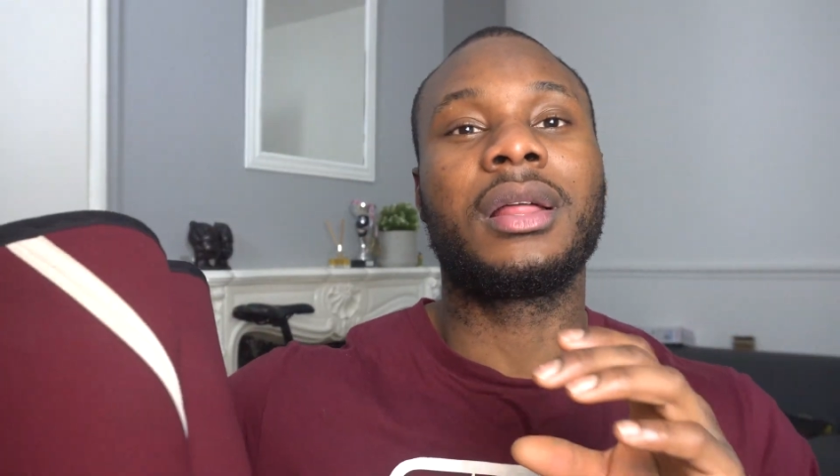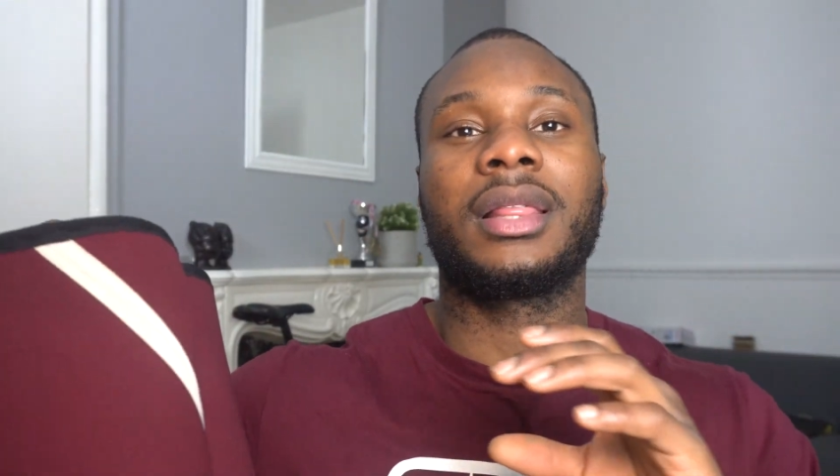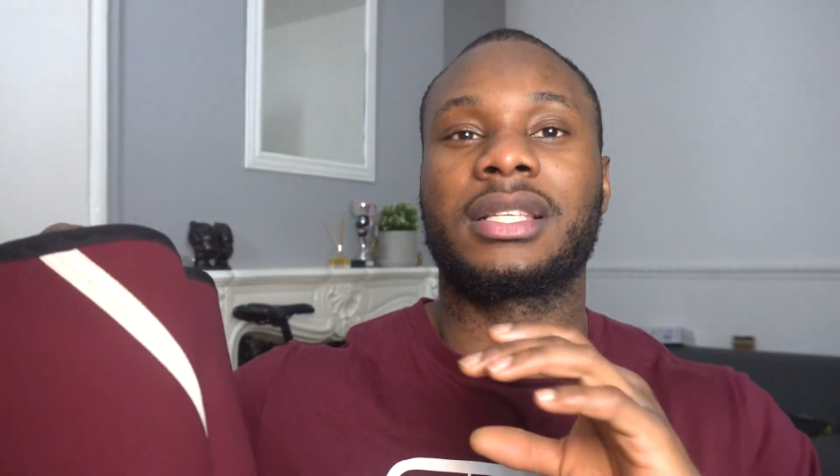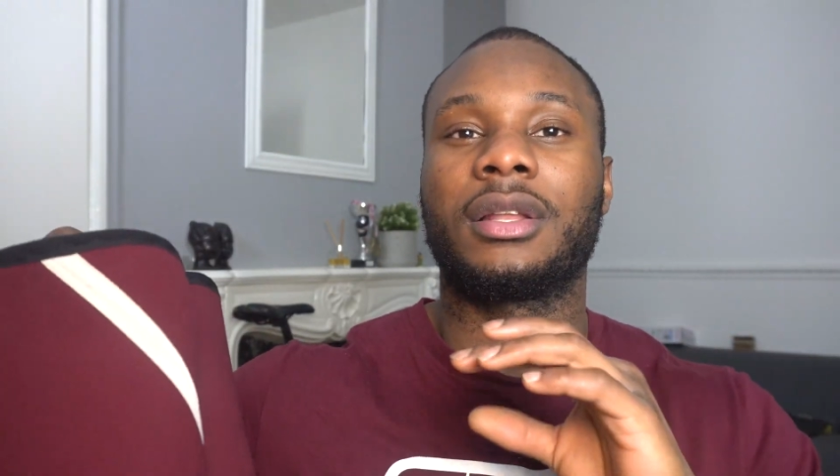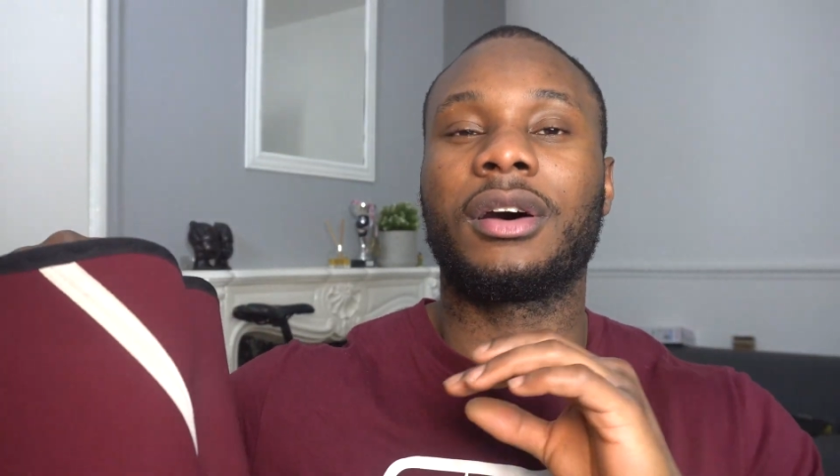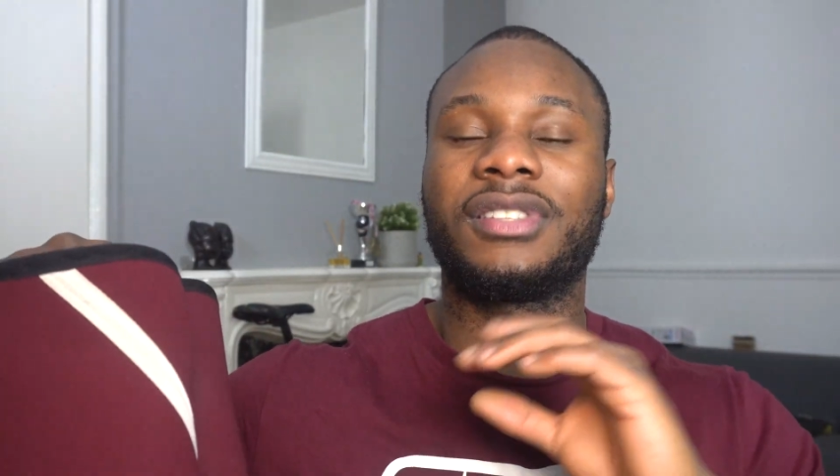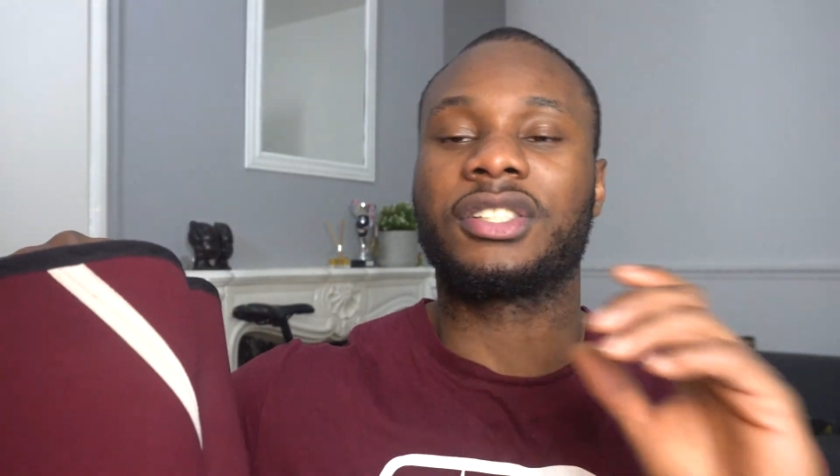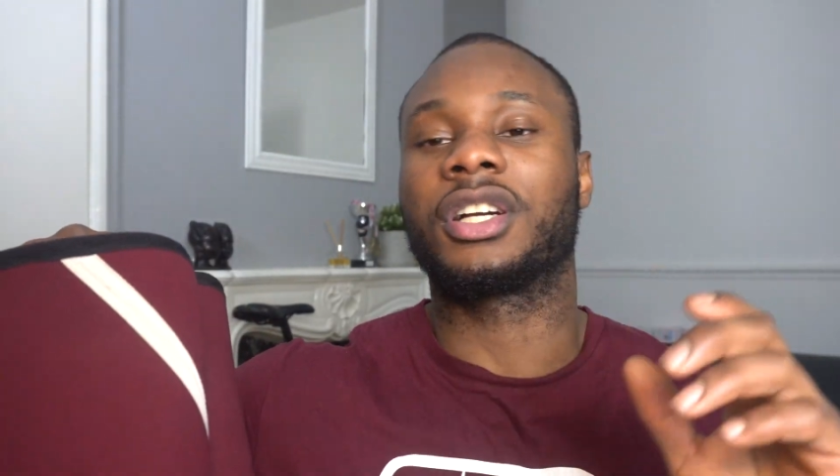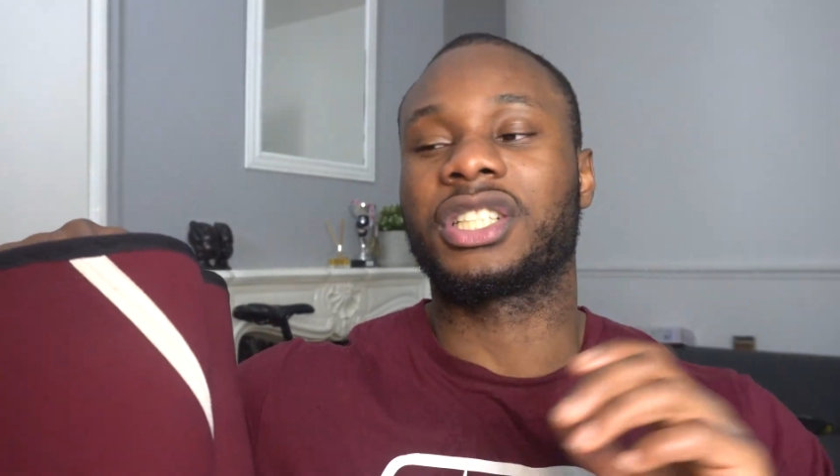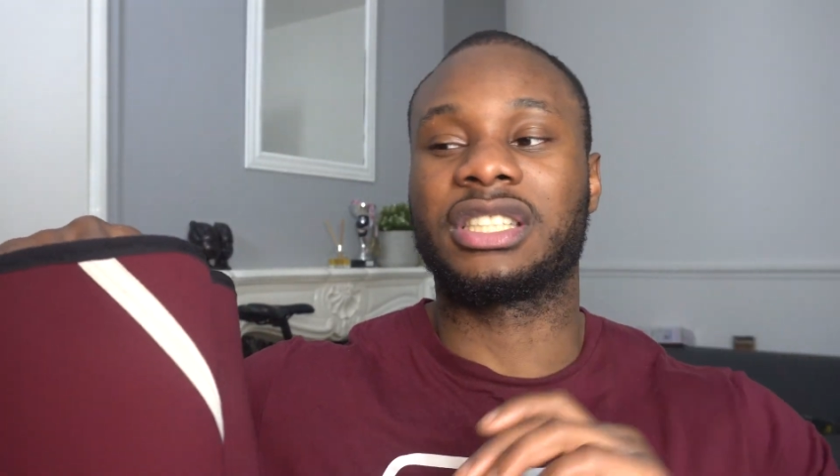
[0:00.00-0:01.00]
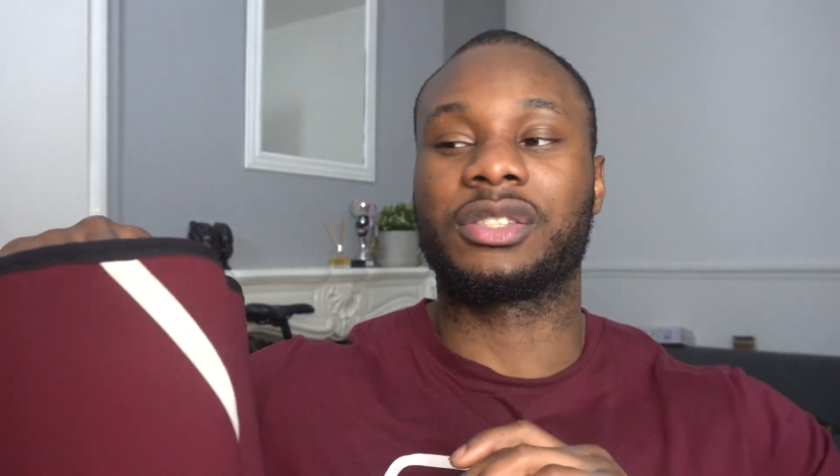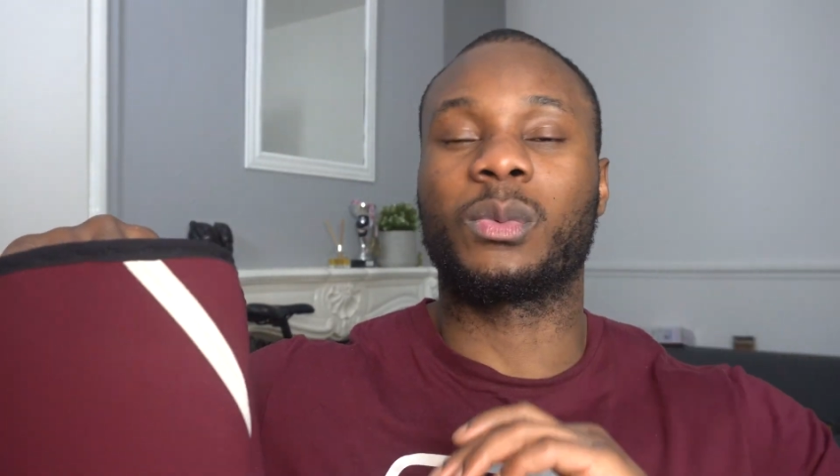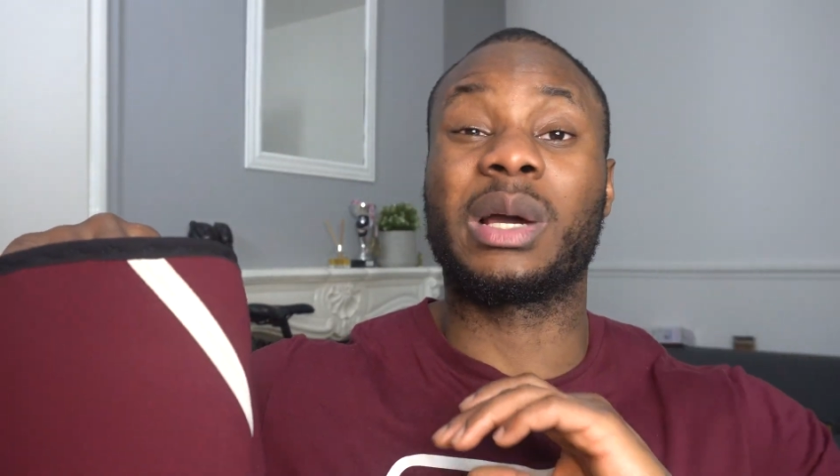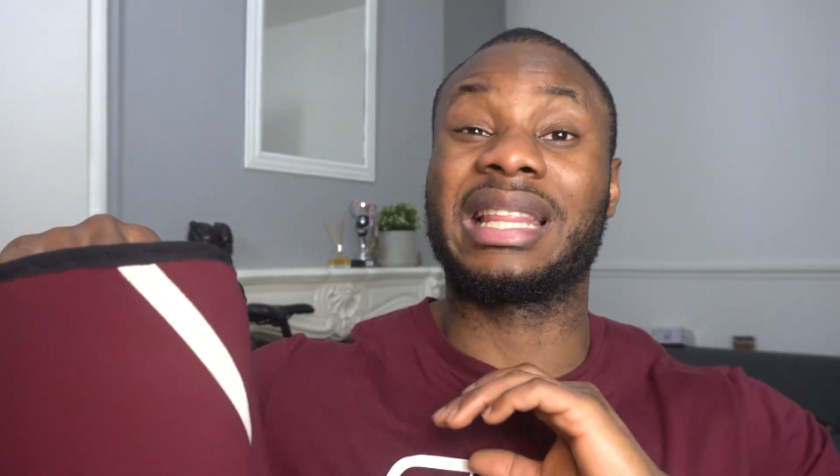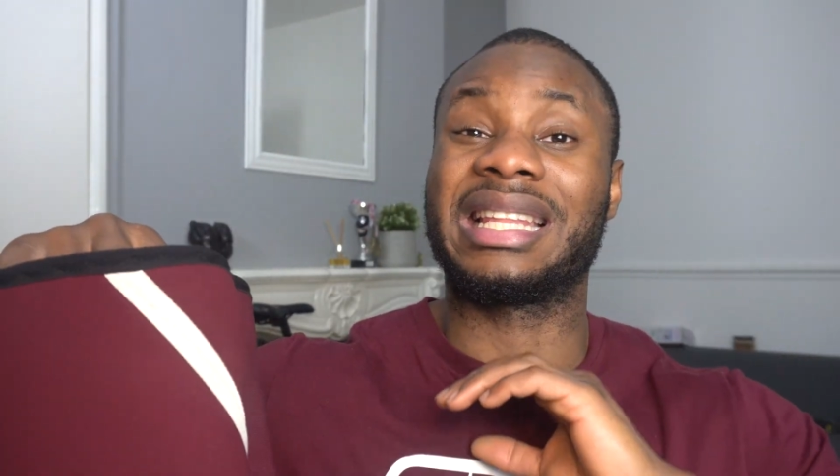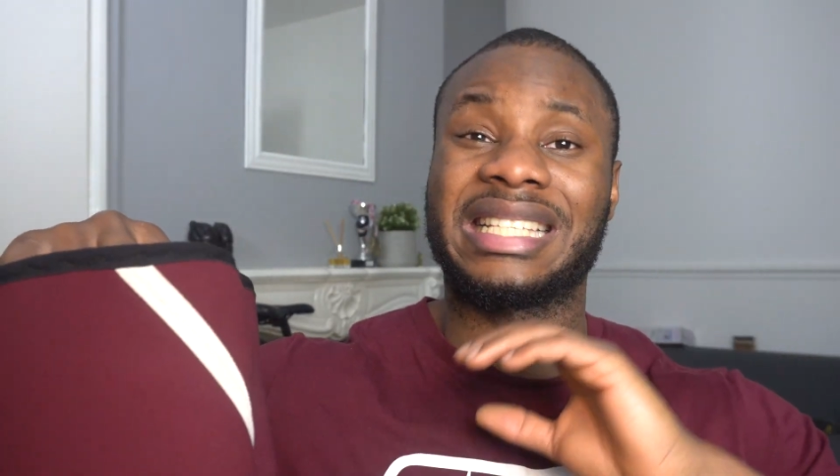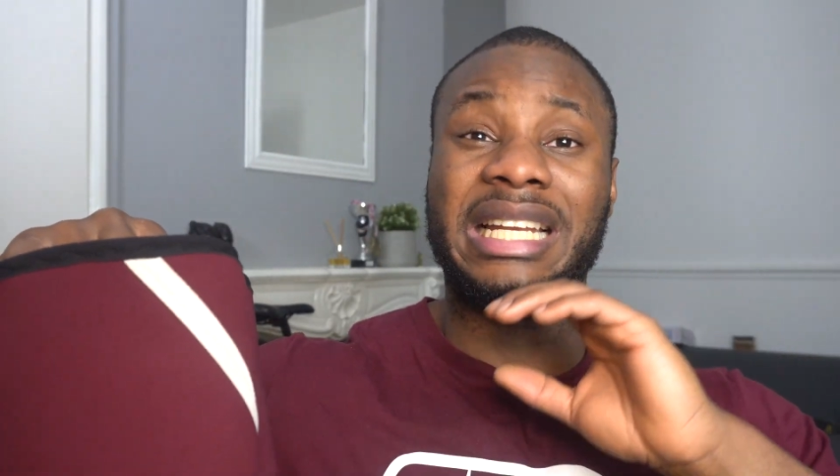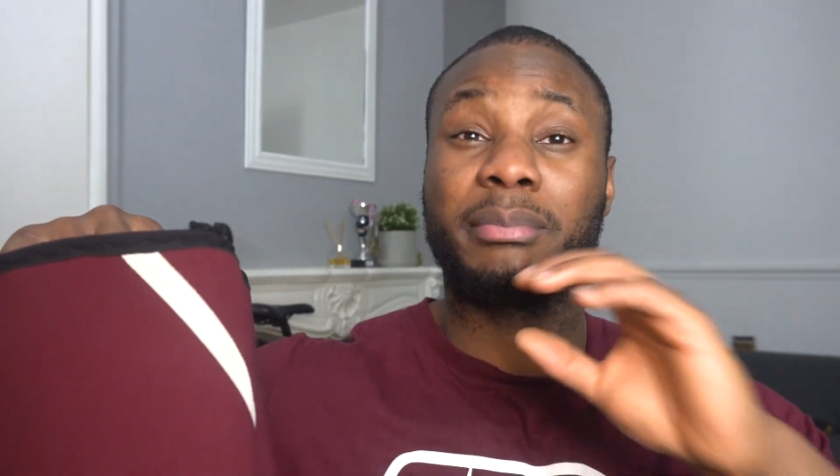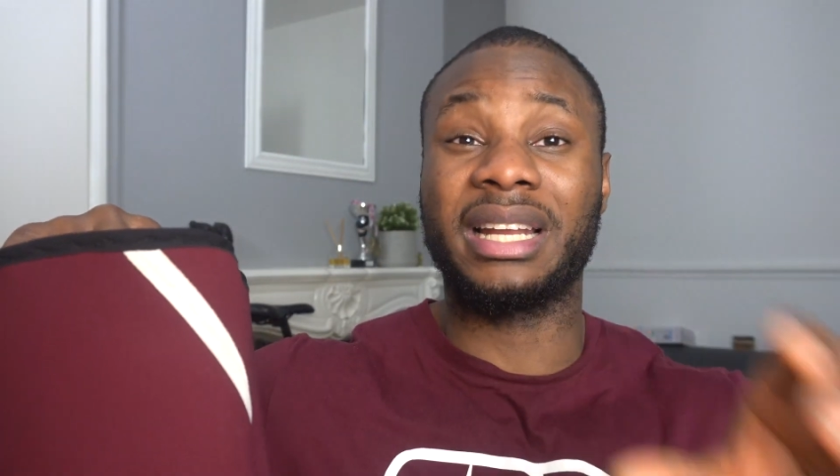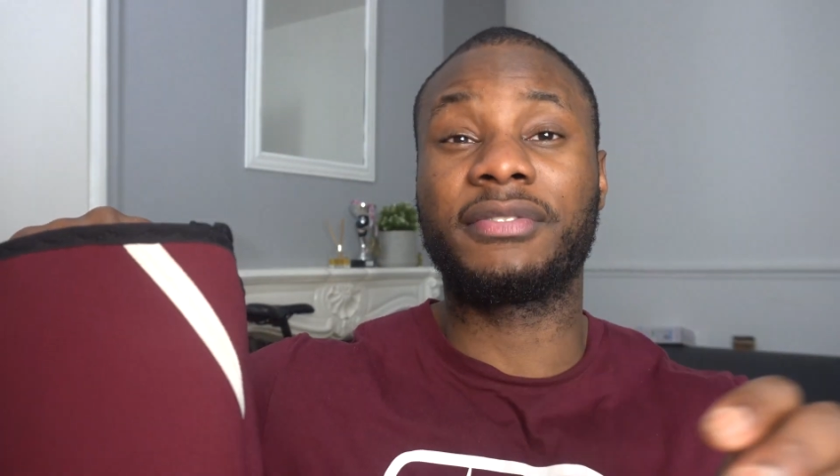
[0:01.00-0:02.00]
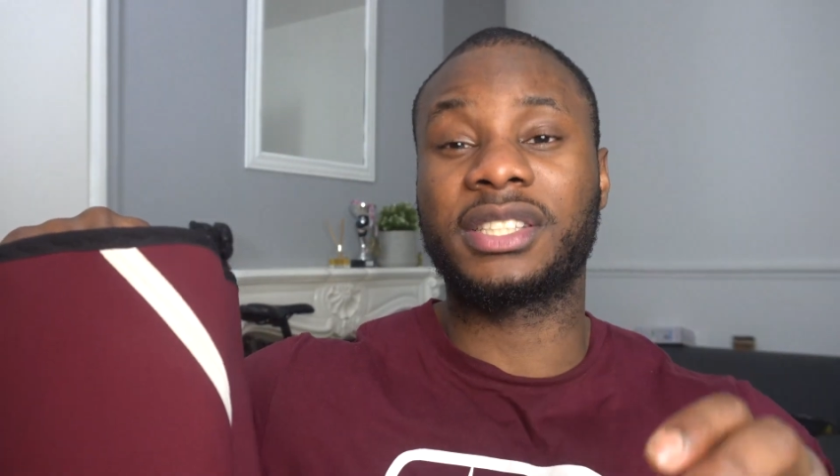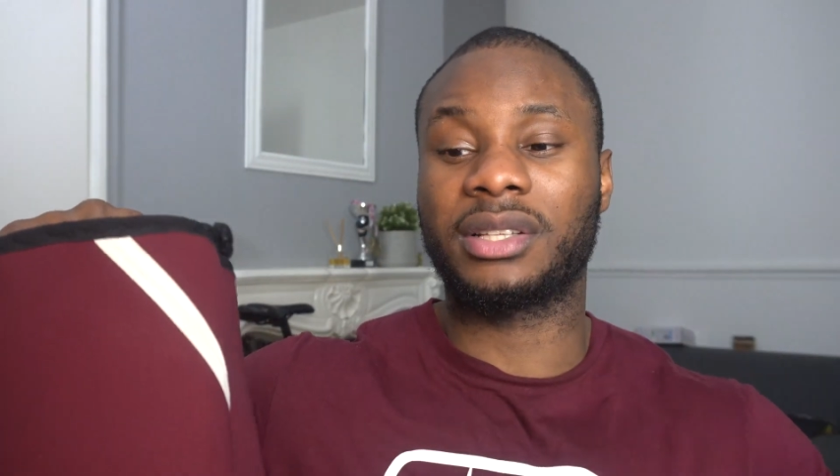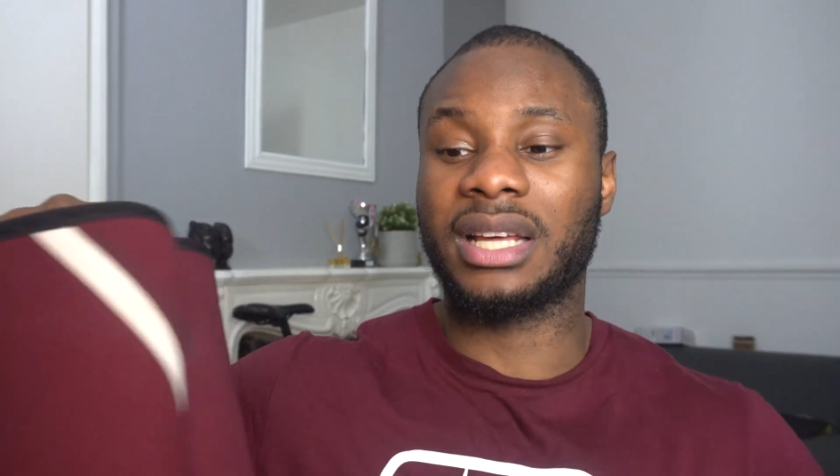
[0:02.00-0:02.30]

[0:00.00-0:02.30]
There's a lot of discussion as to whether there's any benefit to